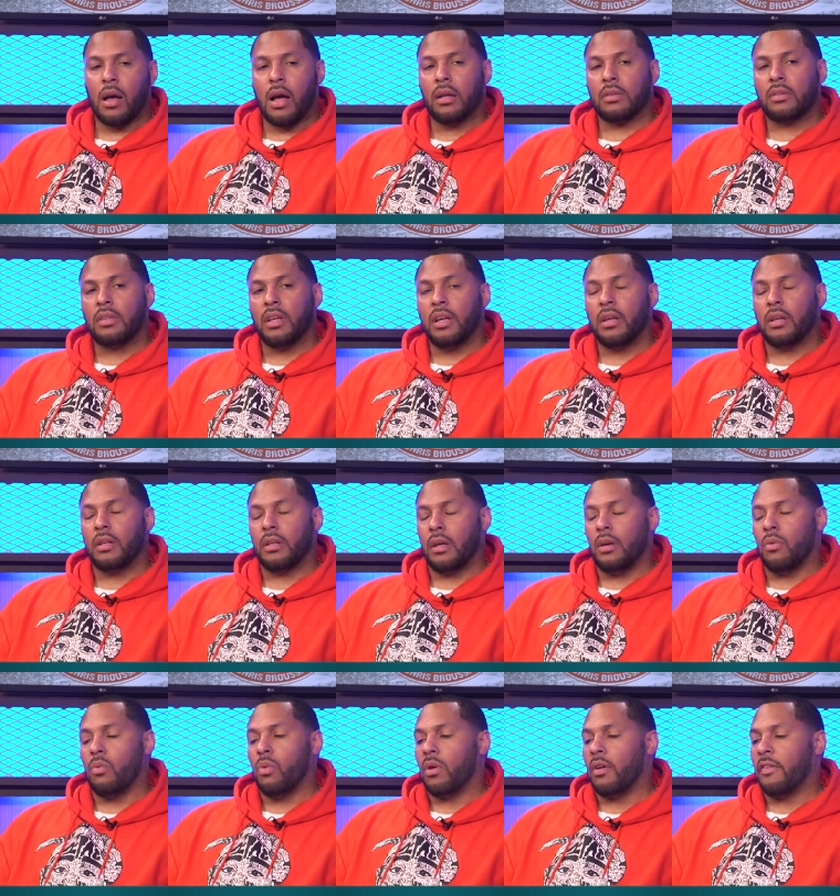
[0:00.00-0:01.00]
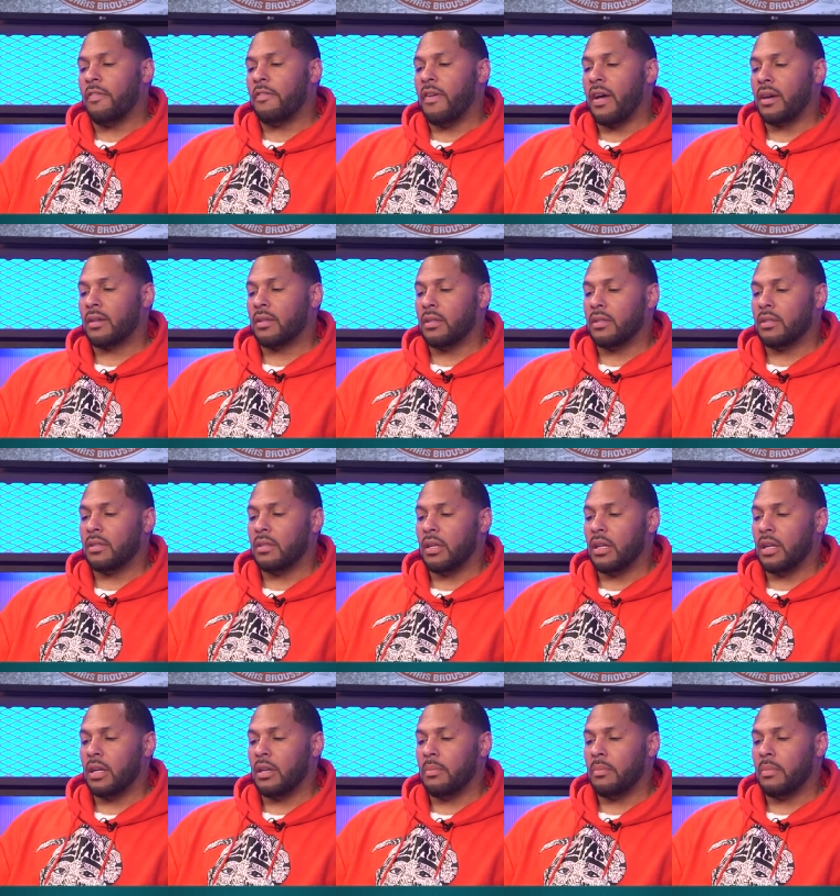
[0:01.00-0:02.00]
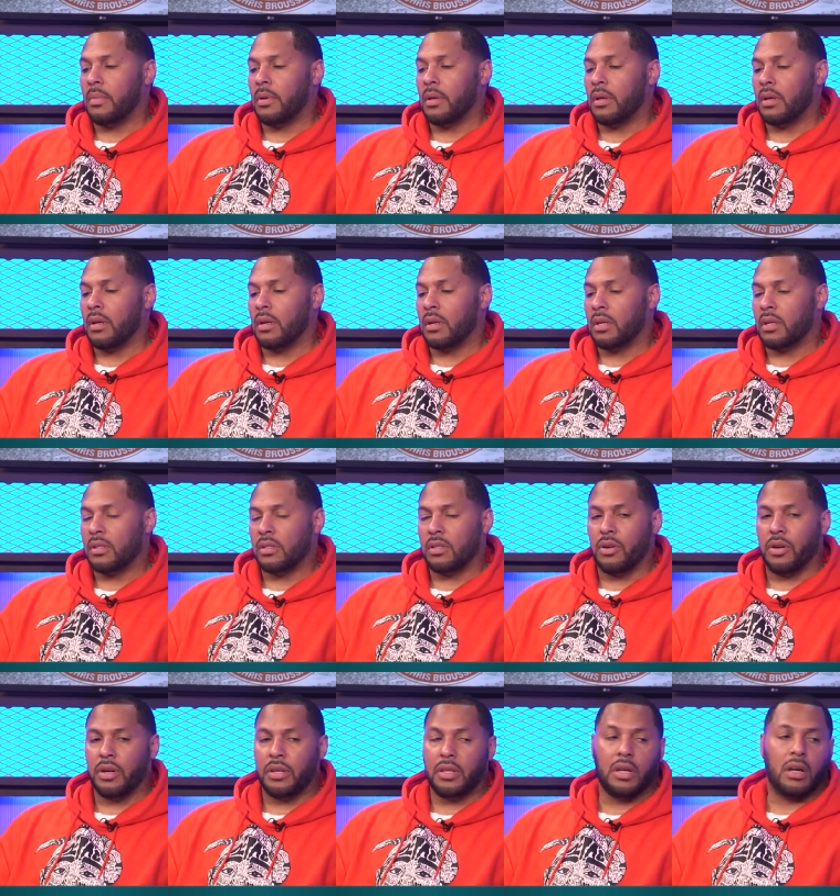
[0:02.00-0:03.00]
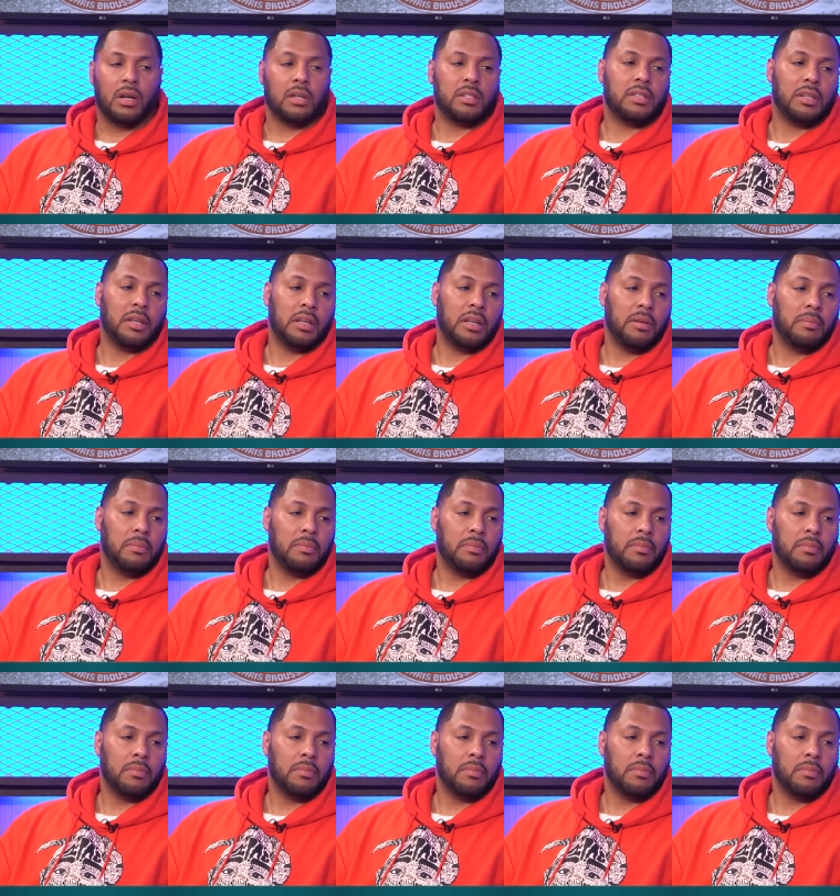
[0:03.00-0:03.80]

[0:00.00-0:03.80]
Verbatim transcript: I think it would affect the team because they're a young team.